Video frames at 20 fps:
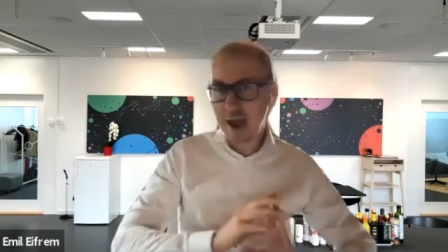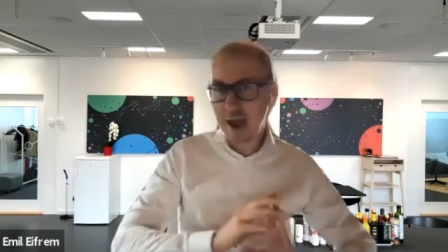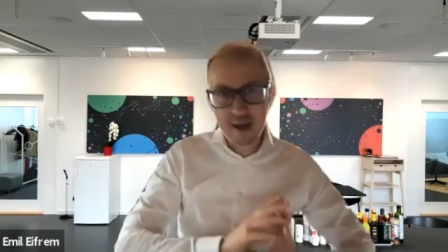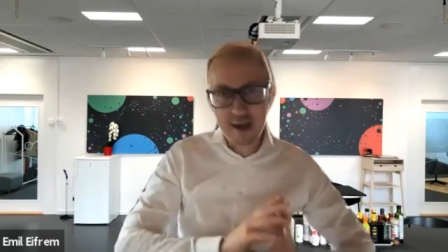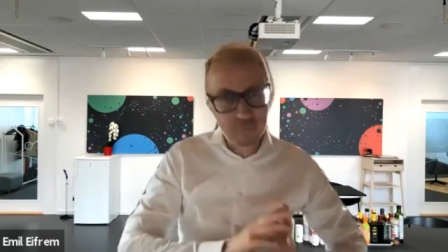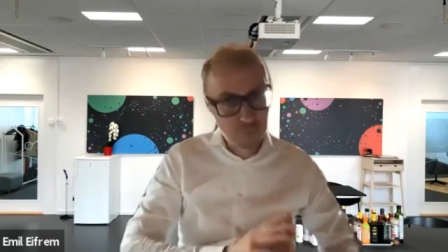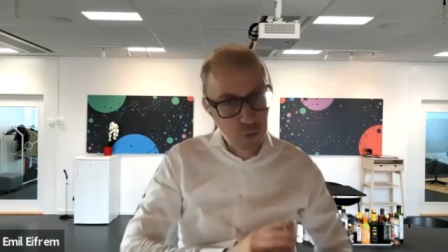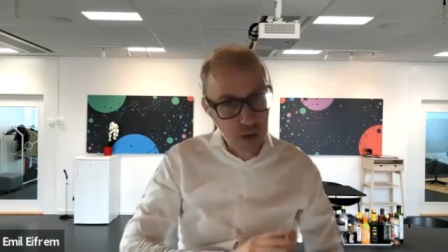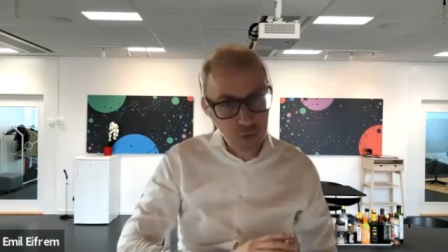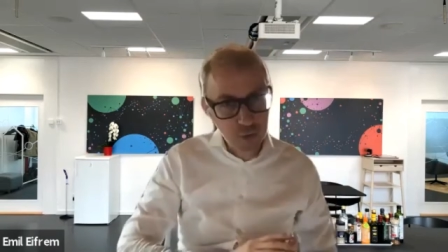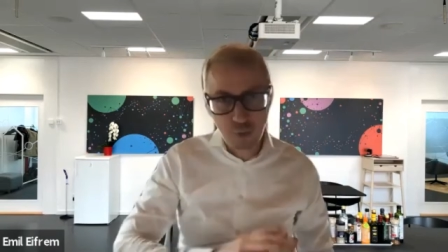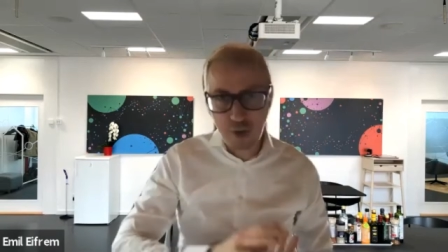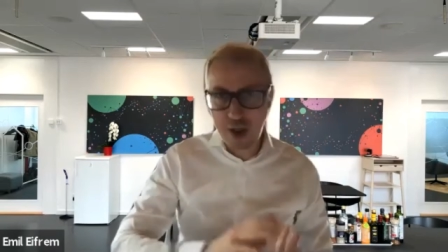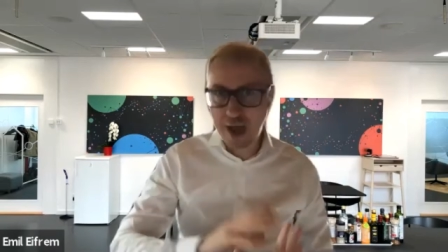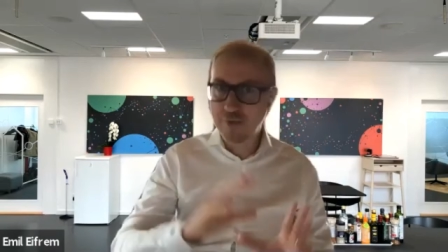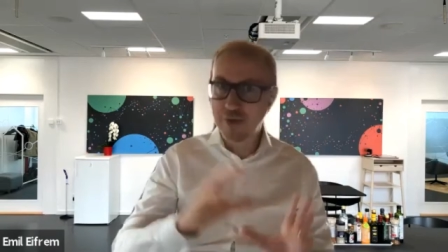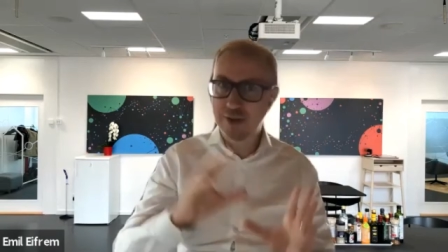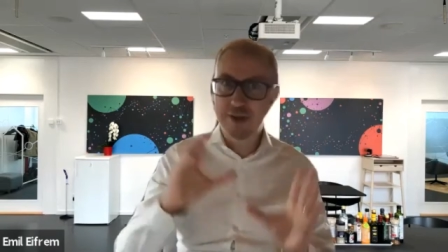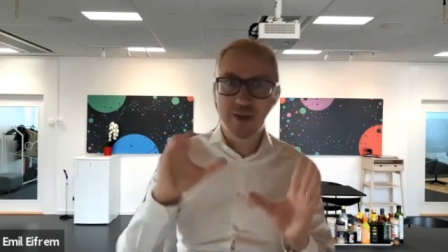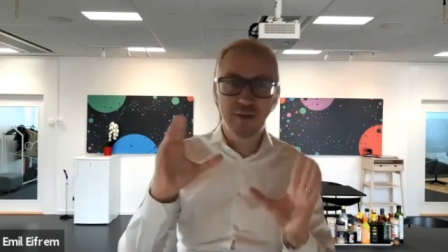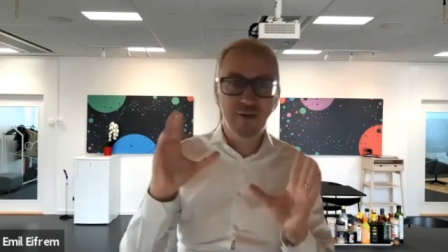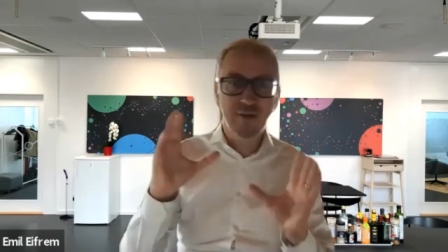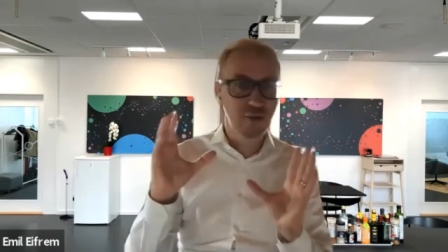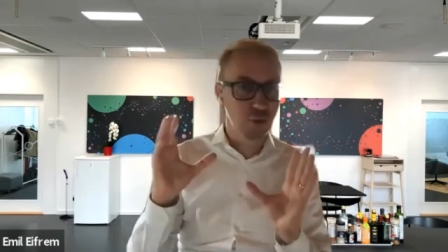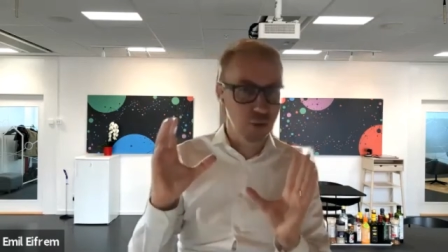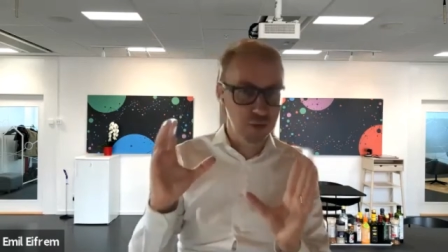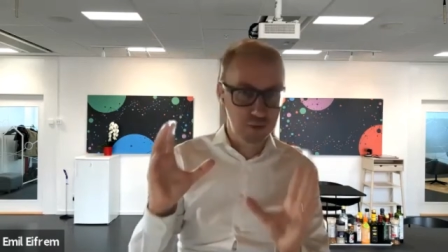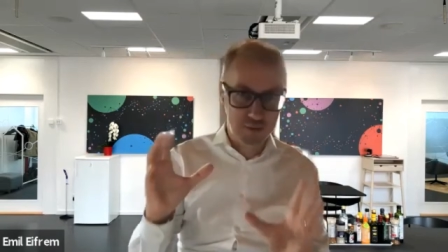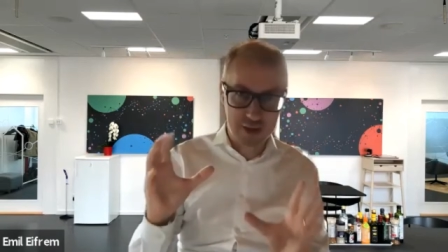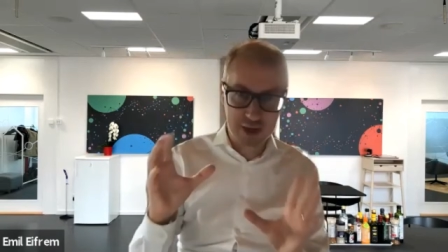Everyone gravitates
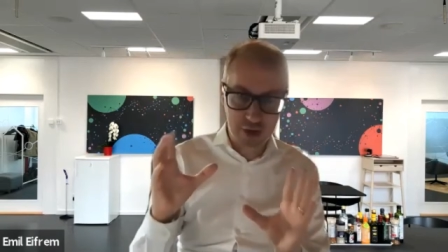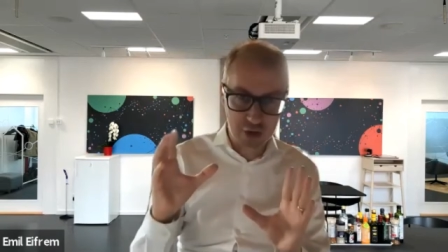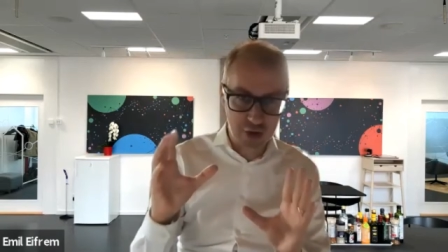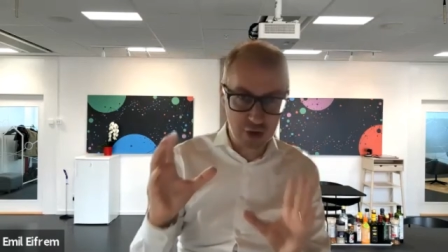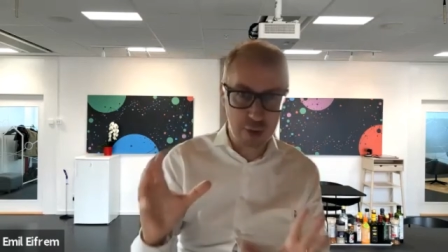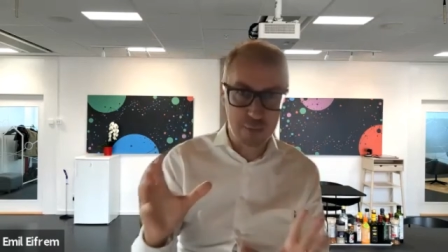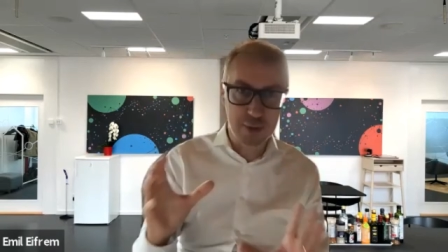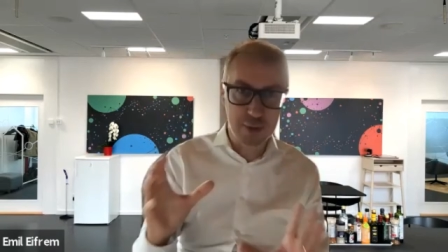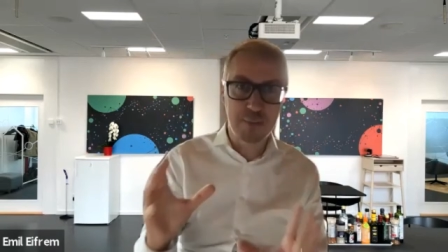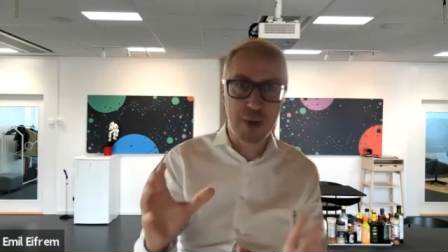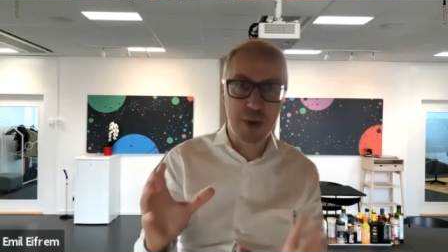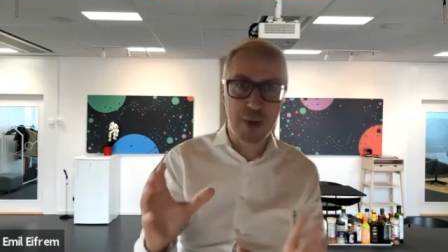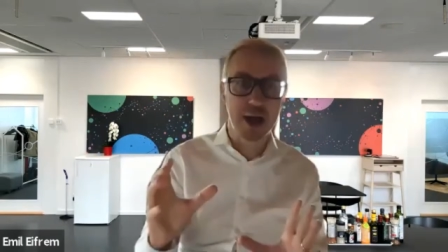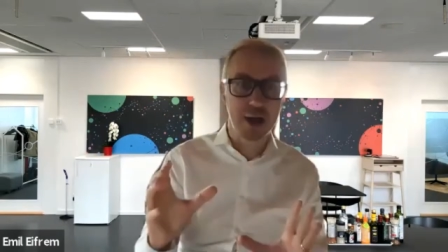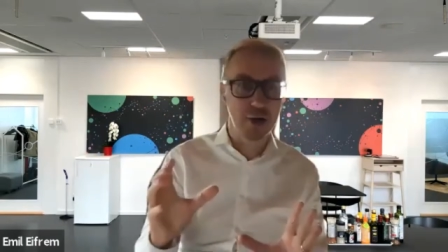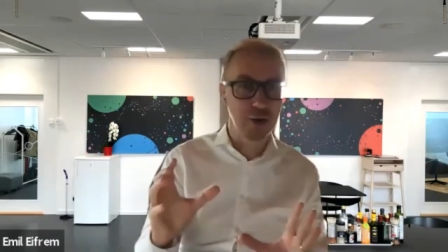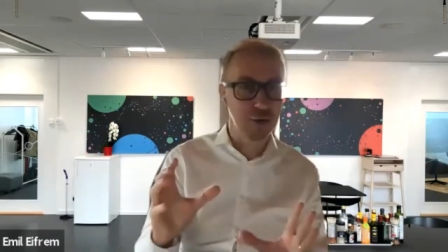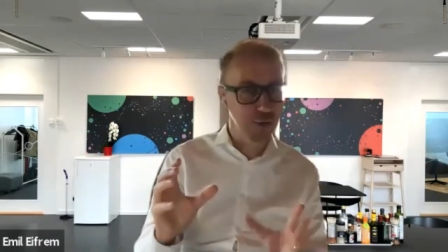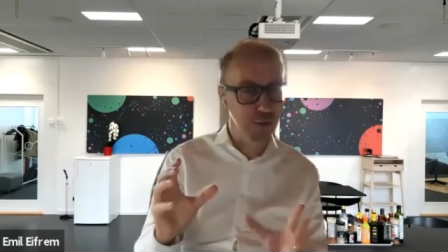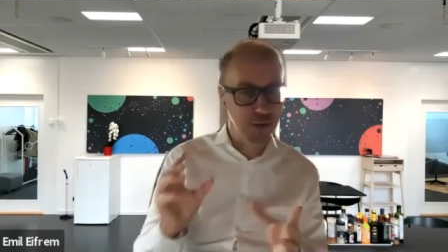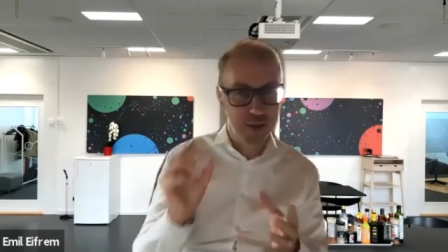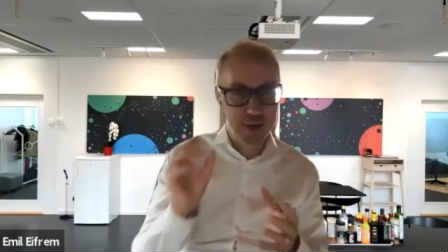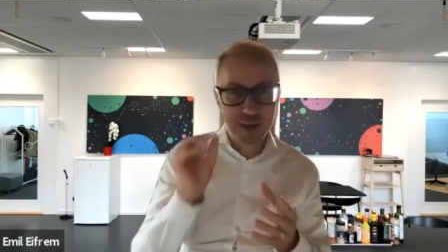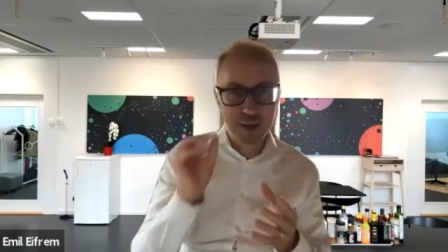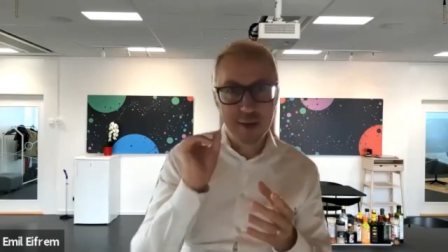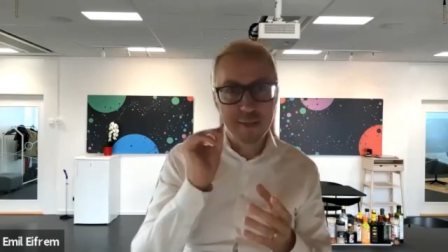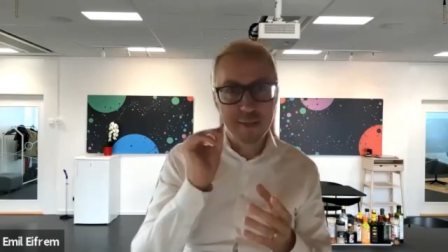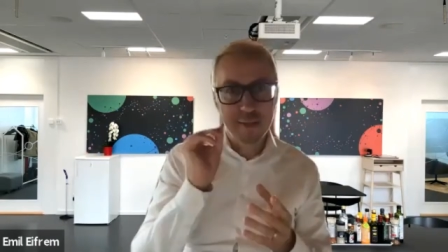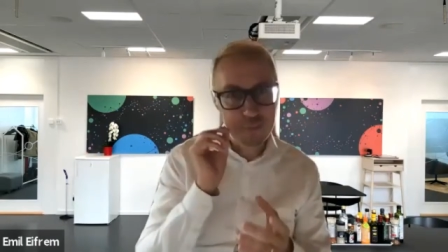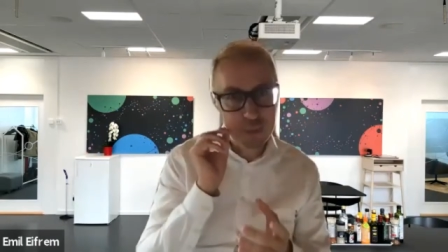towards the economic buyer, the
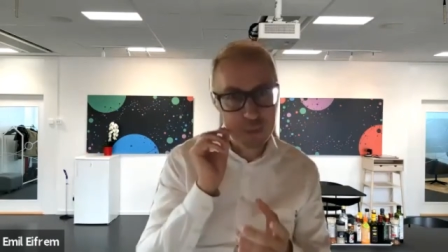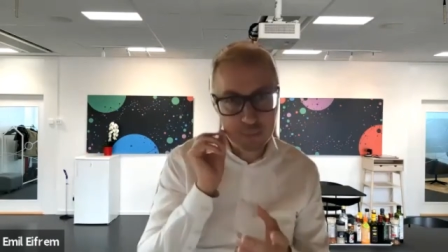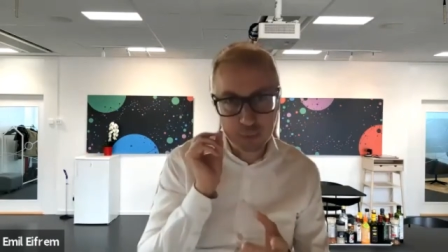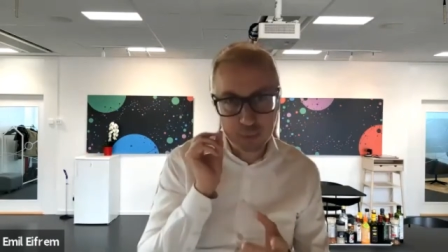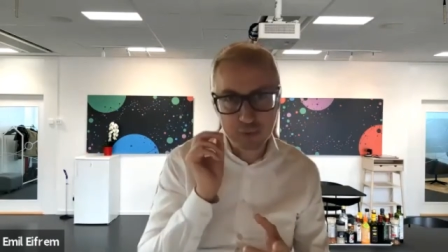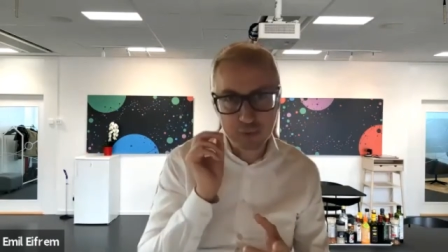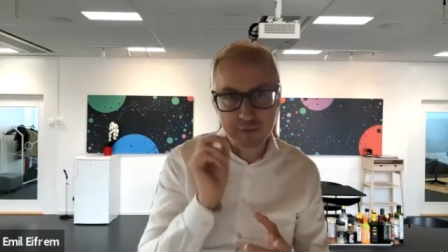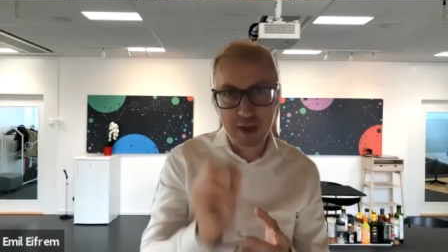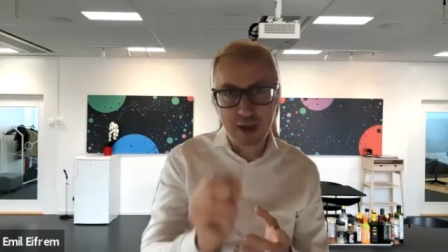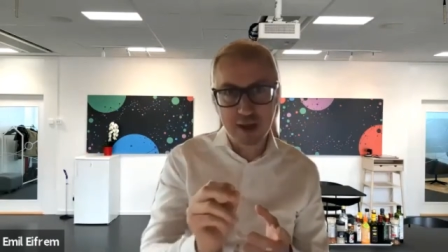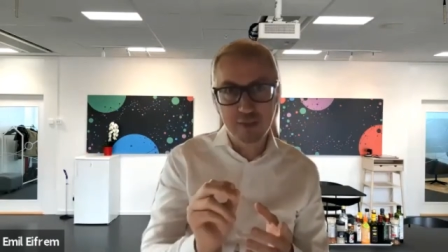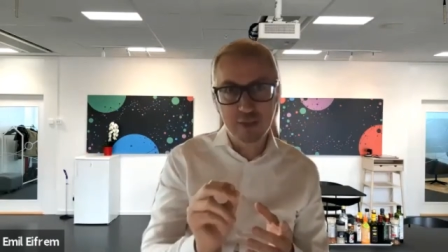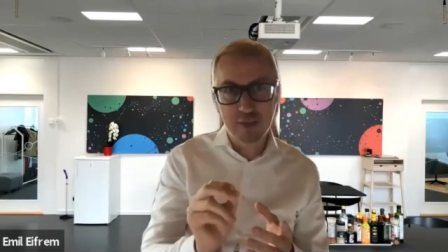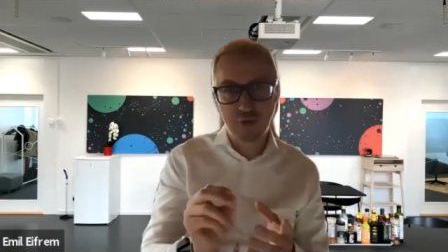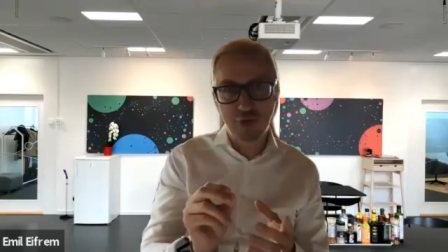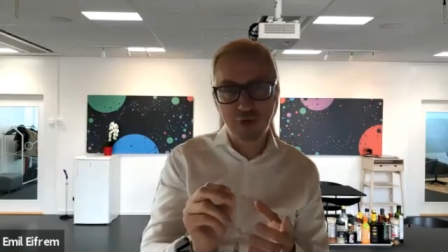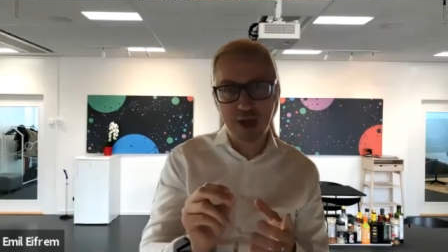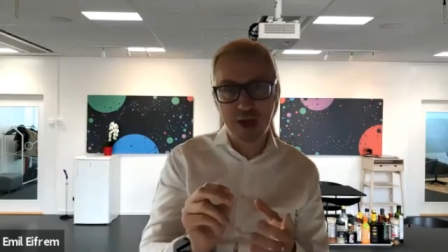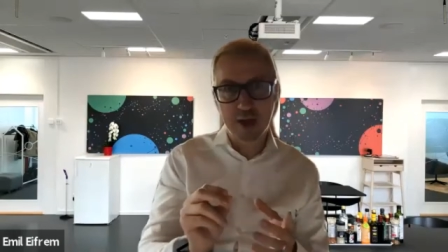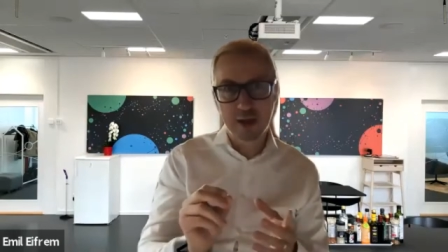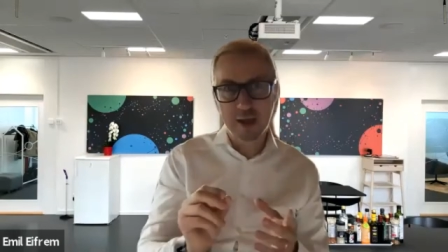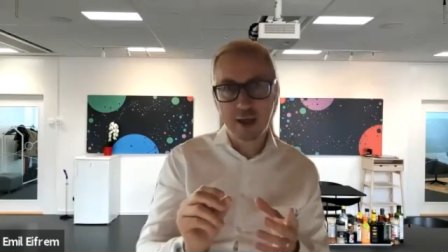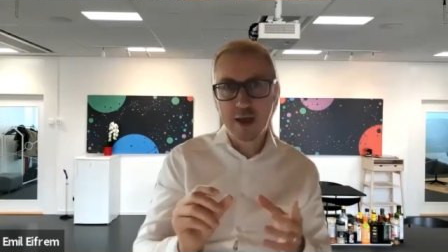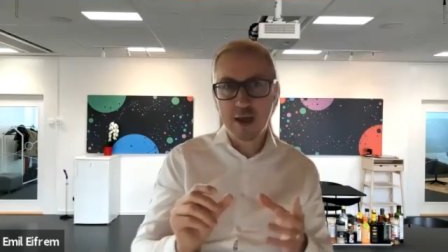people assign the check,